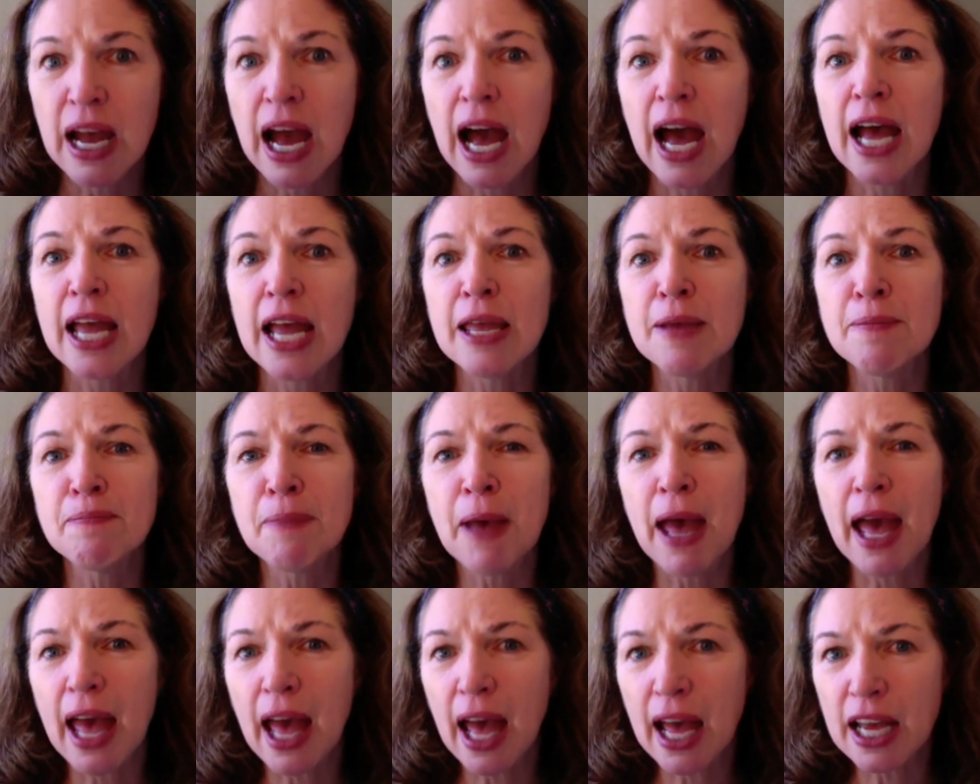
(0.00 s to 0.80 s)
I am
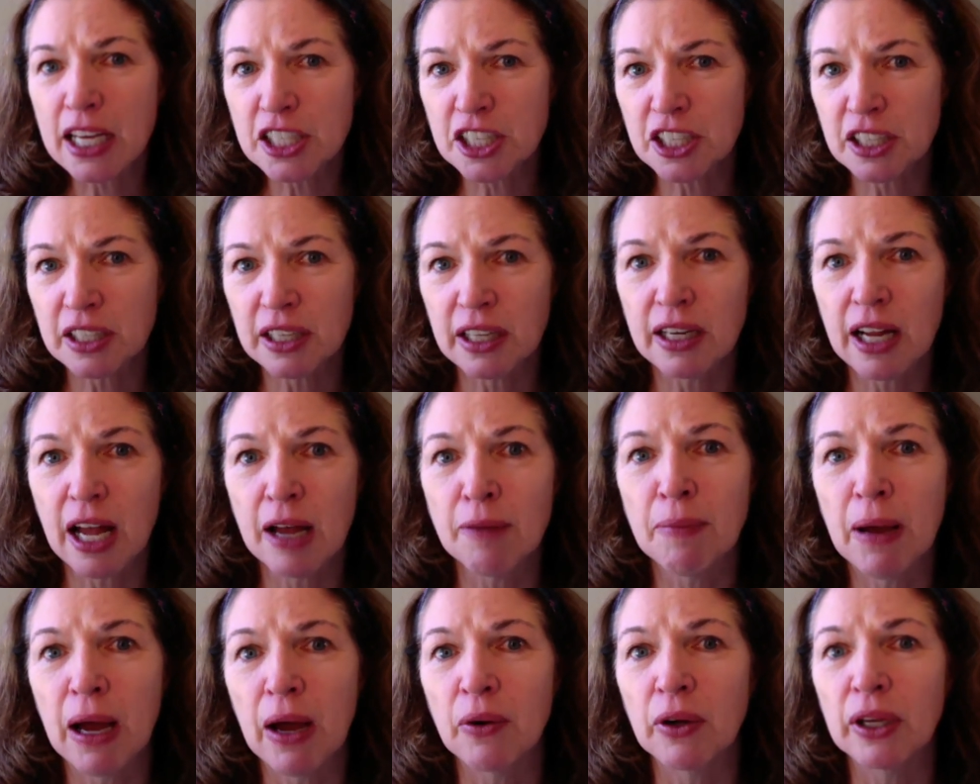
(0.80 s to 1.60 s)
passionate
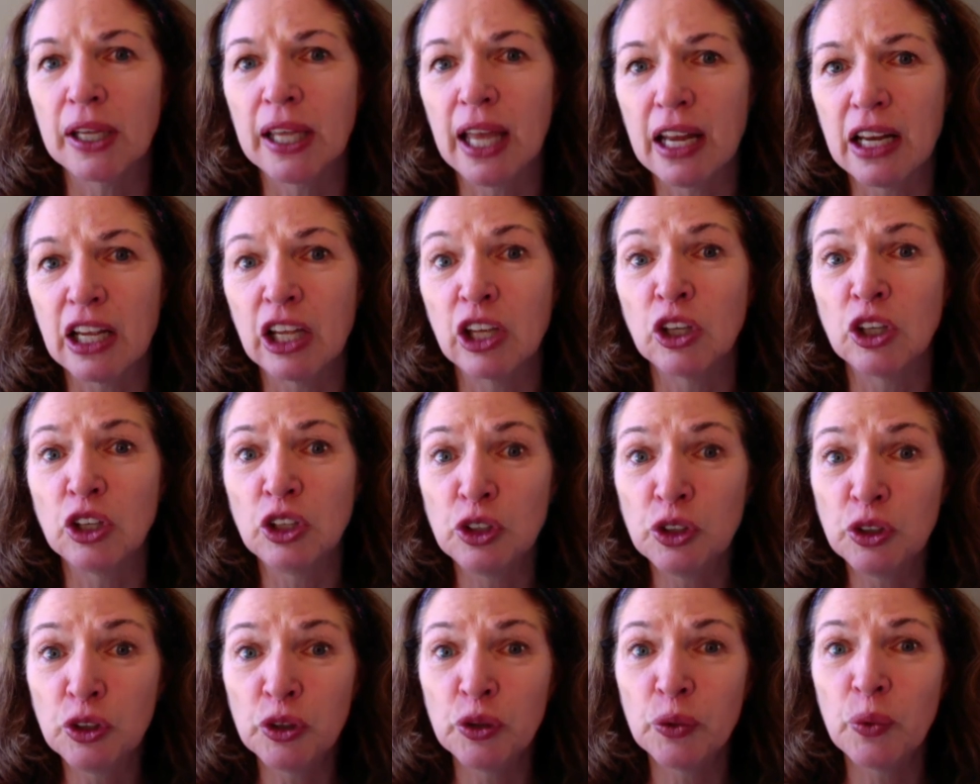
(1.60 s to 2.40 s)
about getting
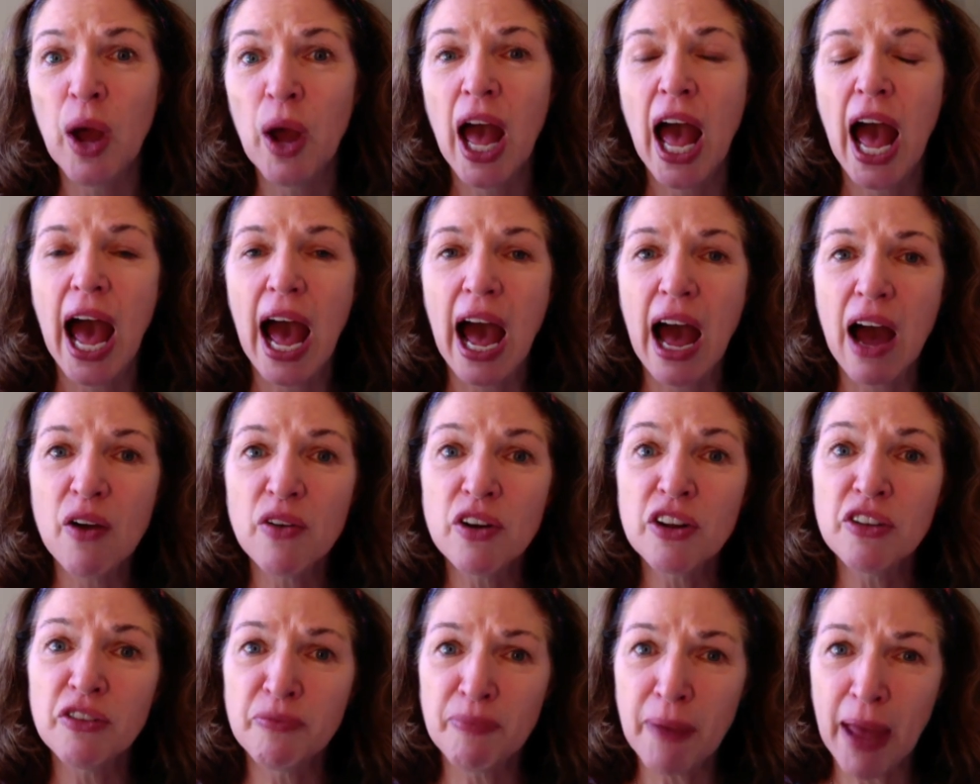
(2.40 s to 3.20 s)
you out
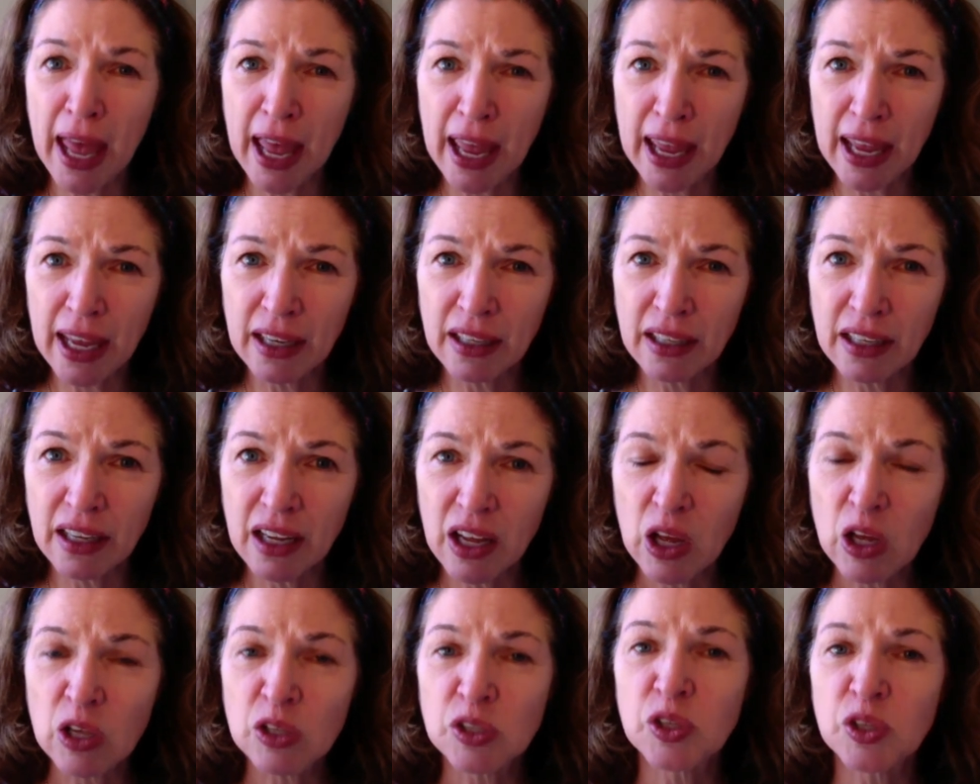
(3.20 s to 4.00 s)
of pain
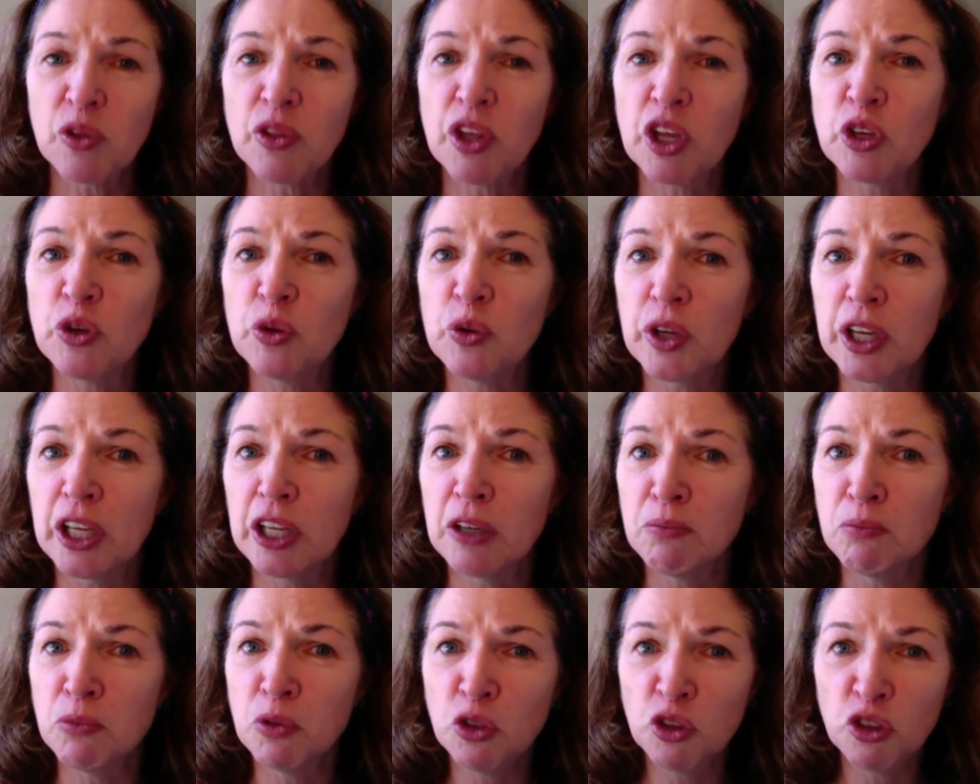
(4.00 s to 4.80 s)
so that you
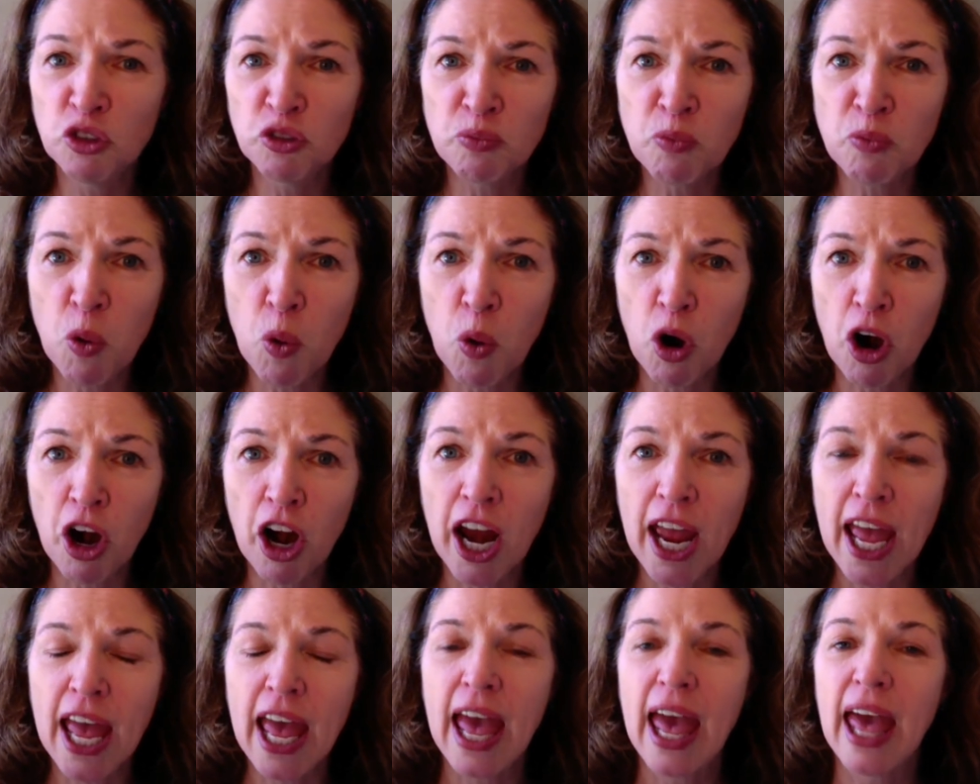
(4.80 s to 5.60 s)
can move more
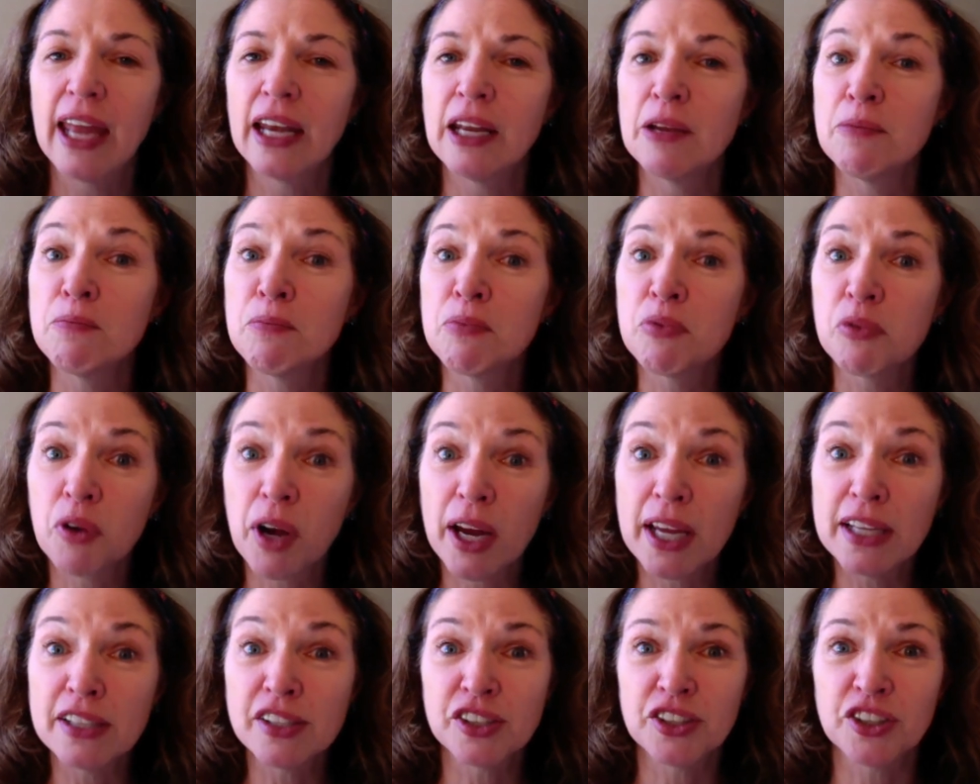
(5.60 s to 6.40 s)
and
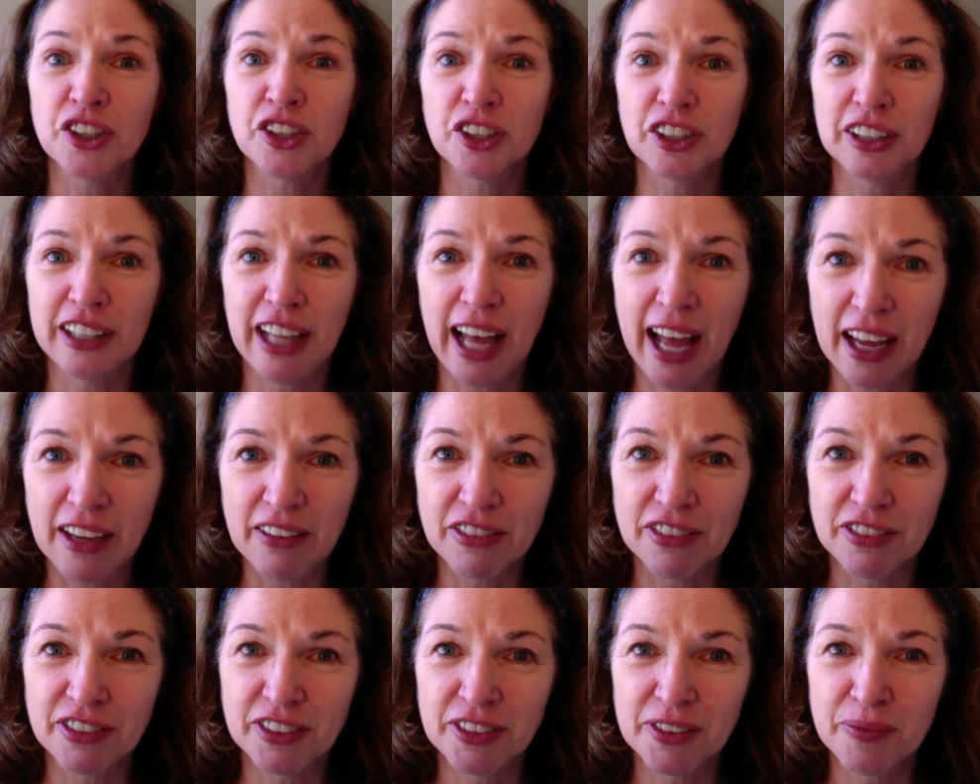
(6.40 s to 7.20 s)
embrace your
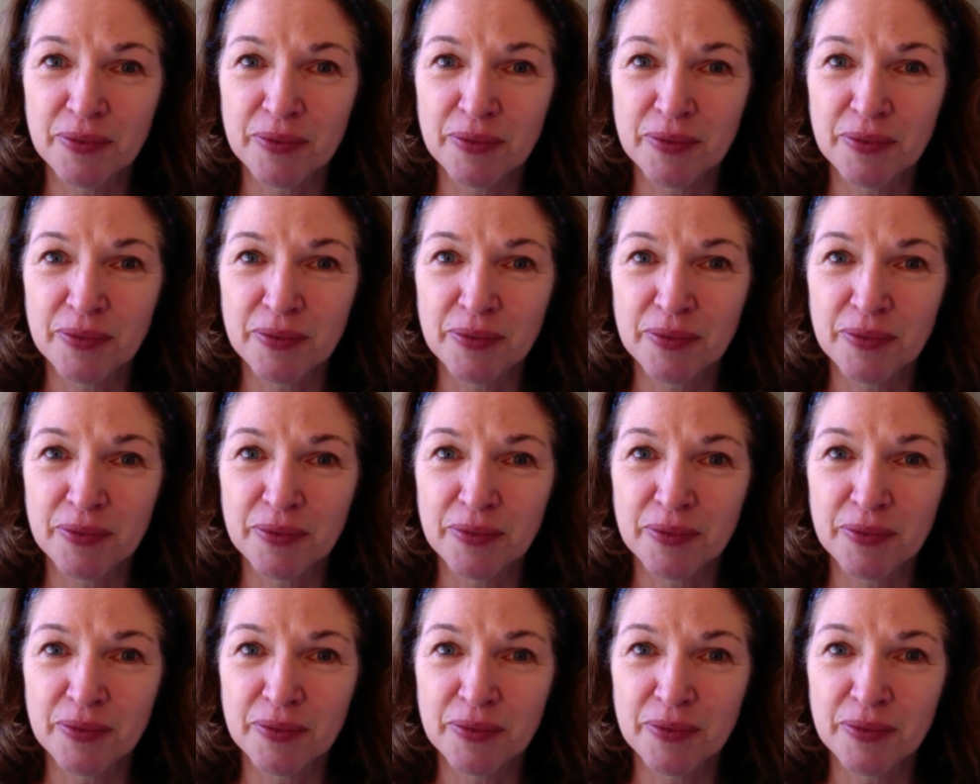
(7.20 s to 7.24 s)
life.